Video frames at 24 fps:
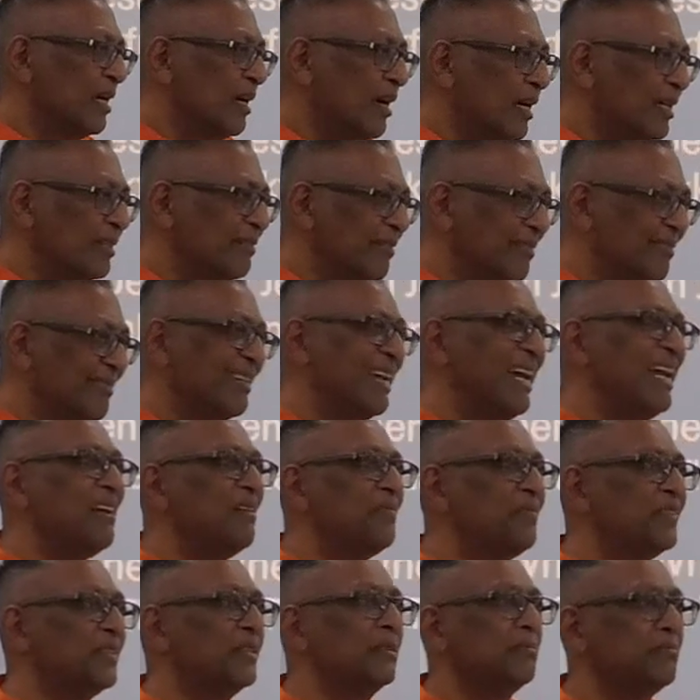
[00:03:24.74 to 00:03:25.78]

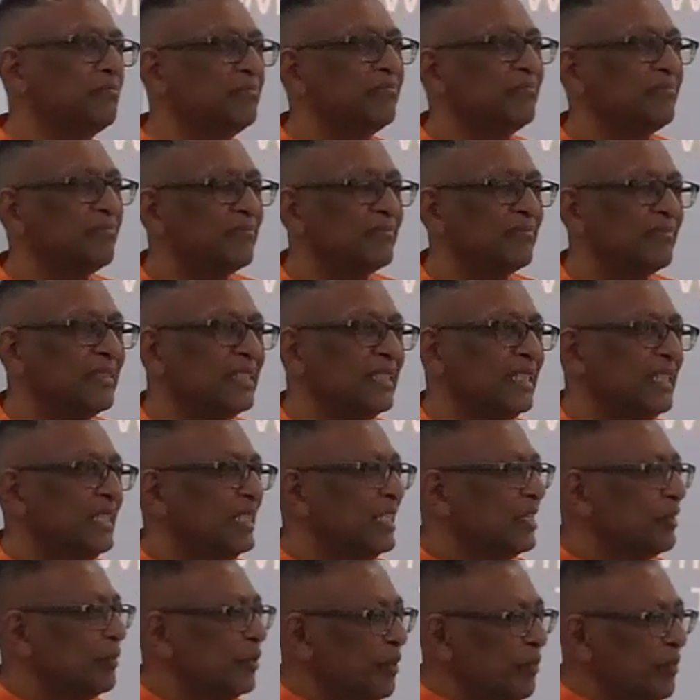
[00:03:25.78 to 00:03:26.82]
Unthankful.
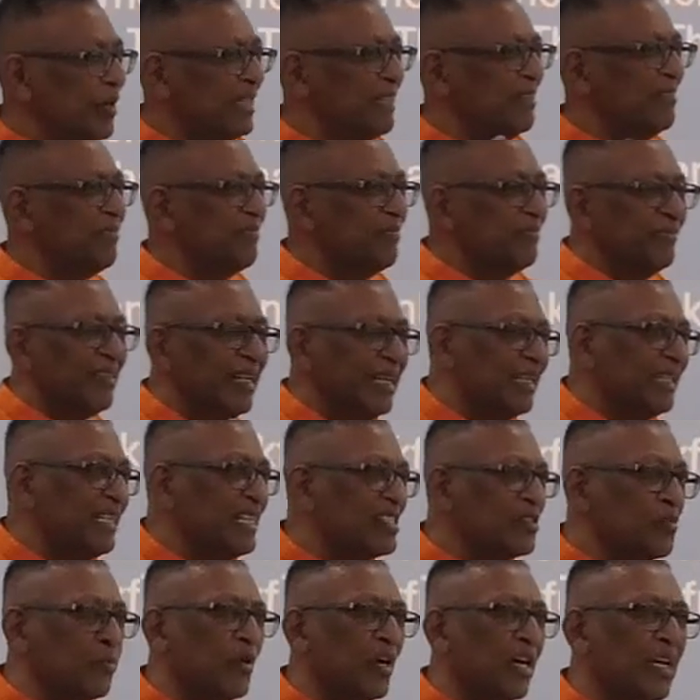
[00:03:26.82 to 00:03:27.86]

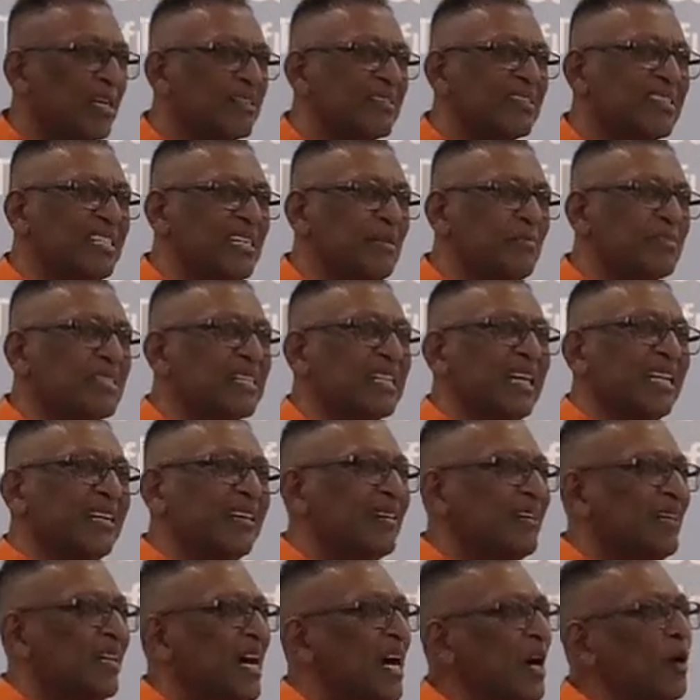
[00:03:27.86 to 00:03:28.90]
This word seems like
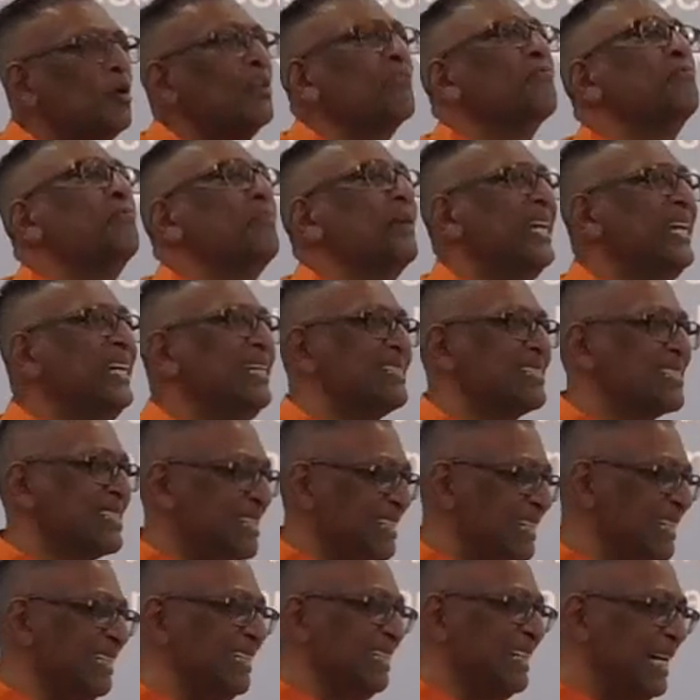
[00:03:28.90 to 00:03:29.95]
out of place
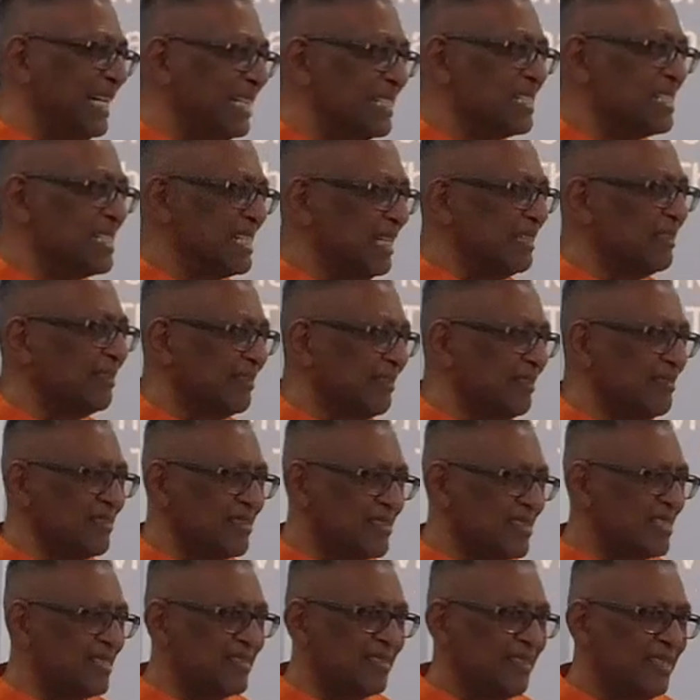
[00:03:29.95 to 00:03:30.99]
in that
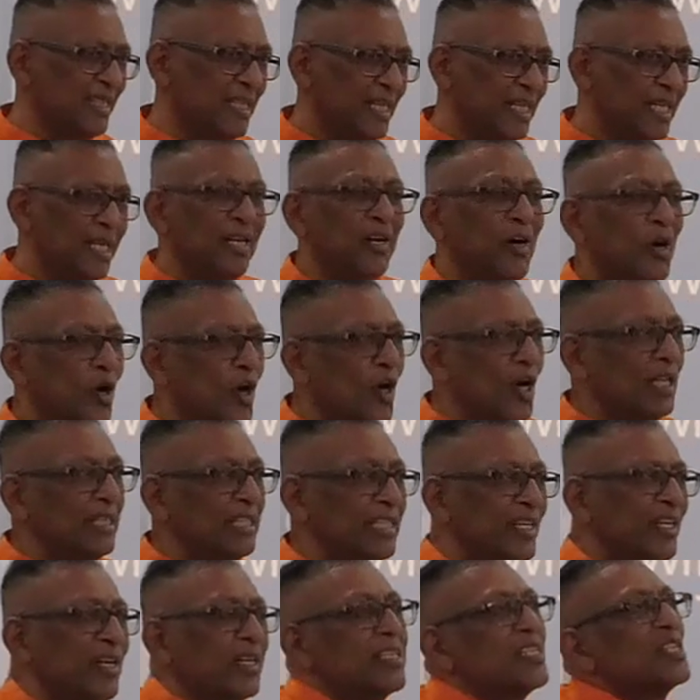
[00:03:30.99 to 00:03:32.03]
sentence. All
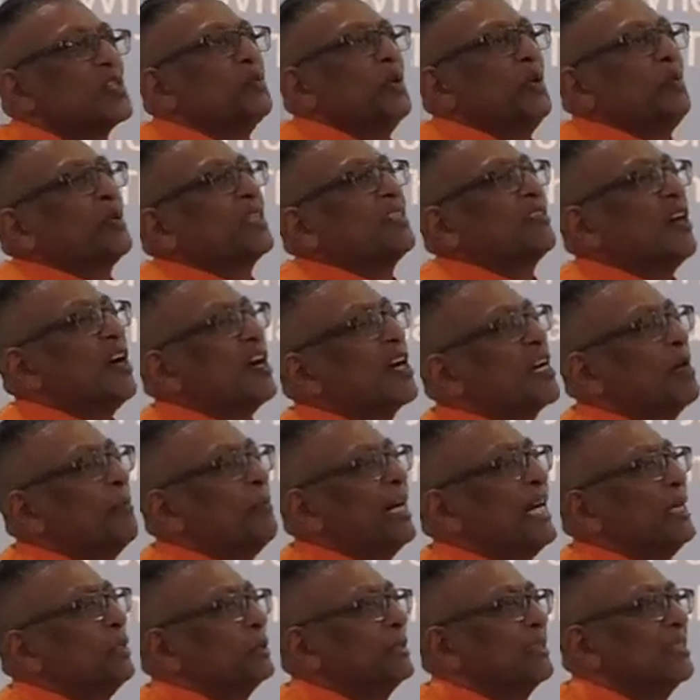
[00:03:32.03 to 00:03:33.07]
the others we would talk
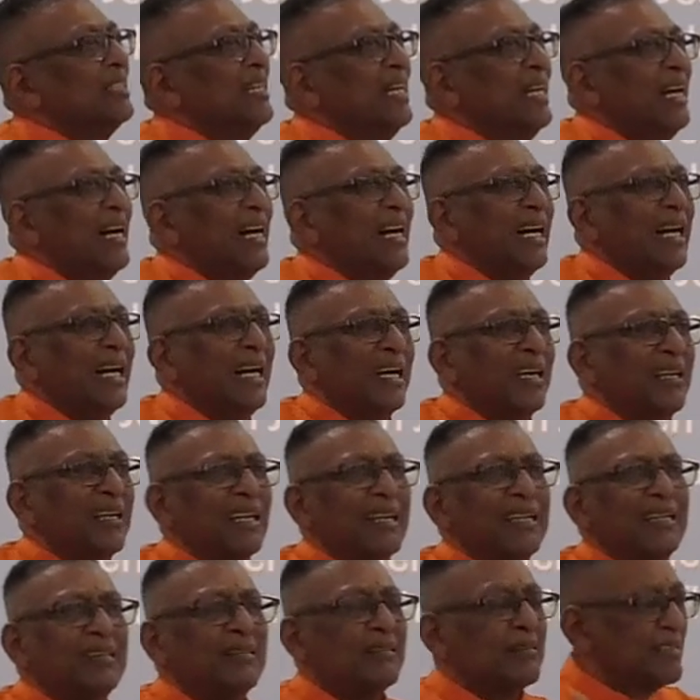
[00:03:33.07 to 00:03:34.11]
about are
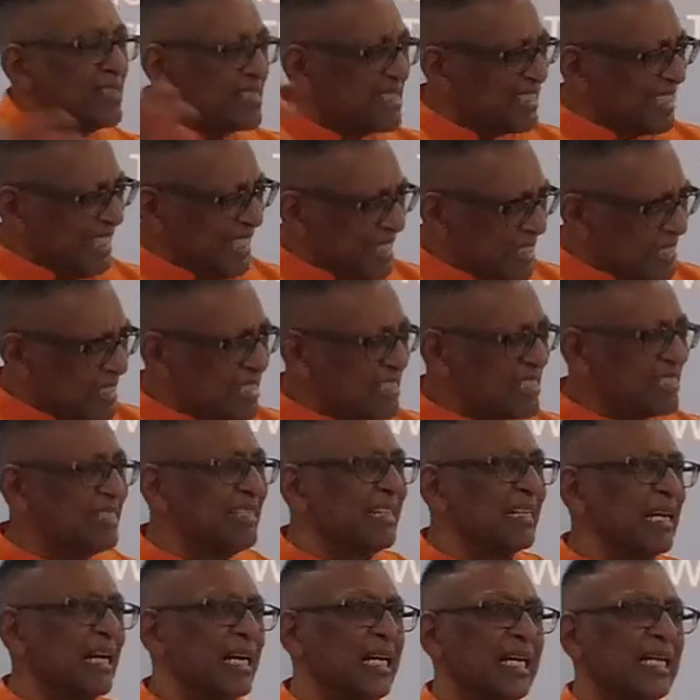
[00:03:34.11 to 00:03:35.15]
like sins
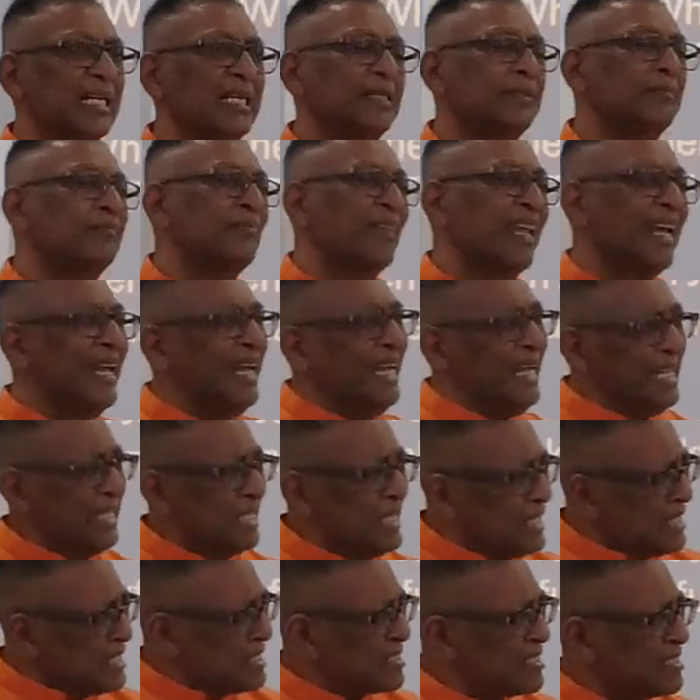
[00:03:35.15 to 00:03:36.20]
that are
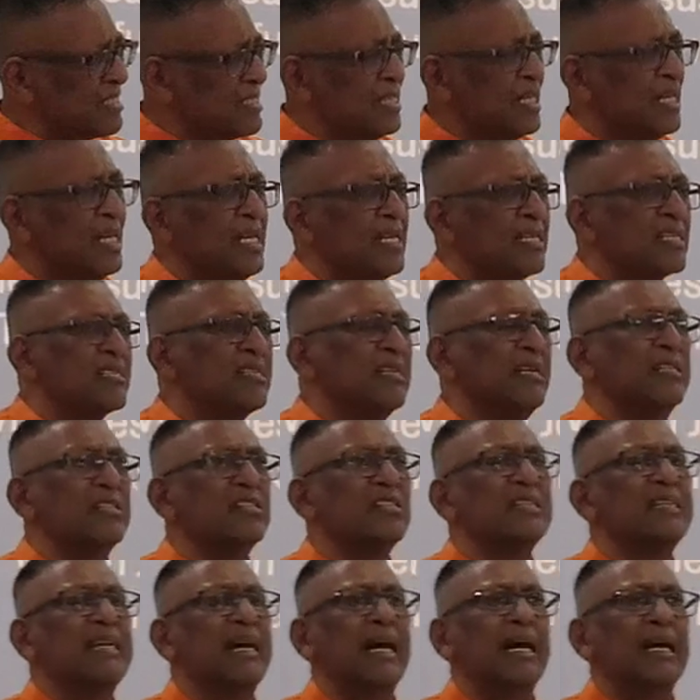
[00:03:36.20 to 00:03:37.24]
heinous,
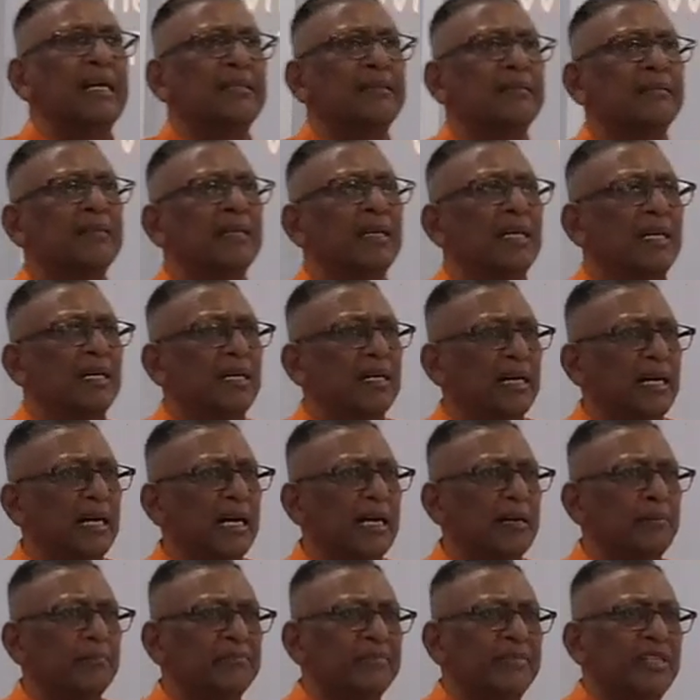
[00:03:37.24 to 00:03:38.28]
sins that
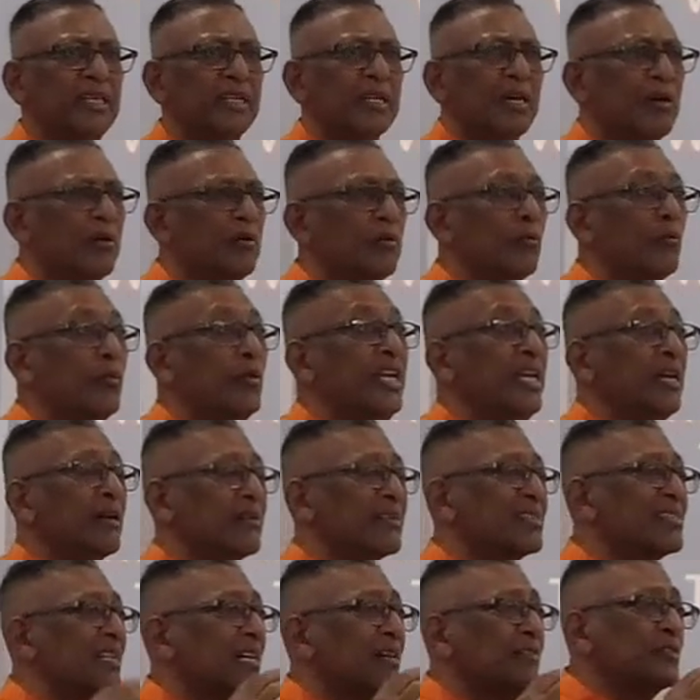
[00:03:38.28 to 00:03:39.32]
we
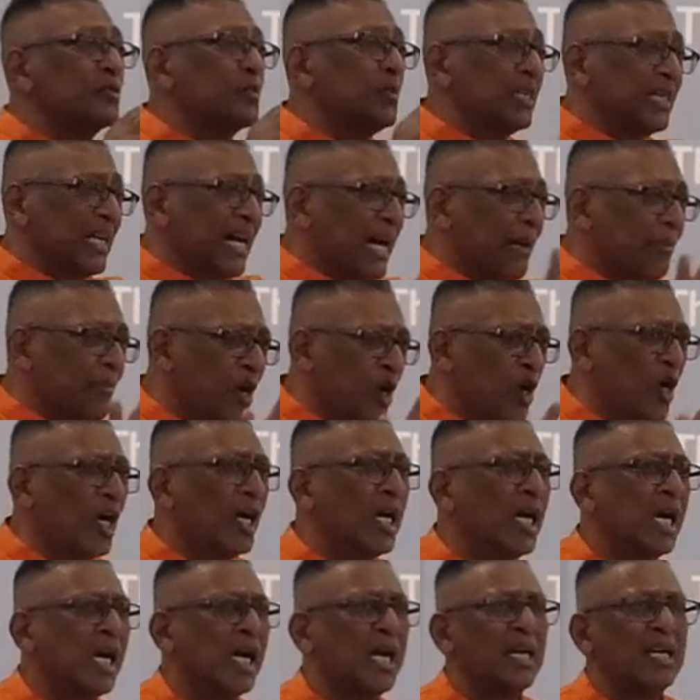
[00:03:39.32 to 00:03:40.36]
ourselves would
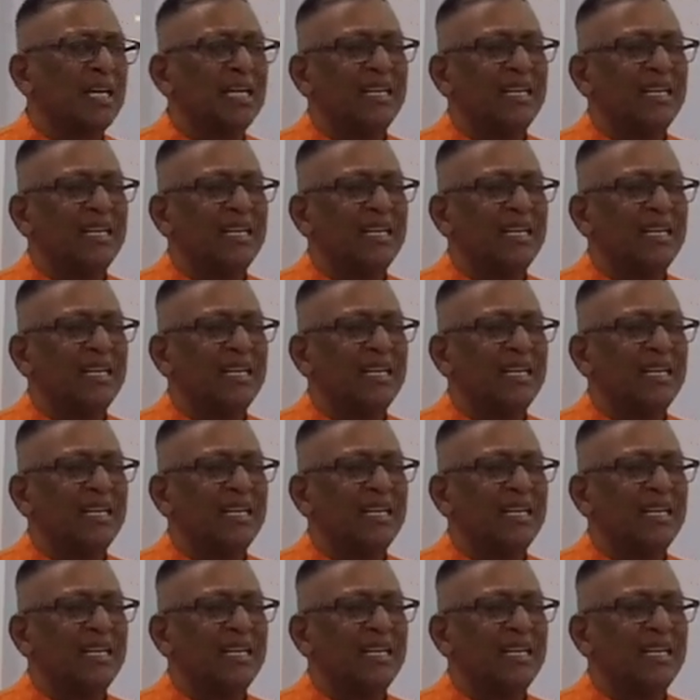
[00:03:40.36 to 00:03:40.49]
abhor.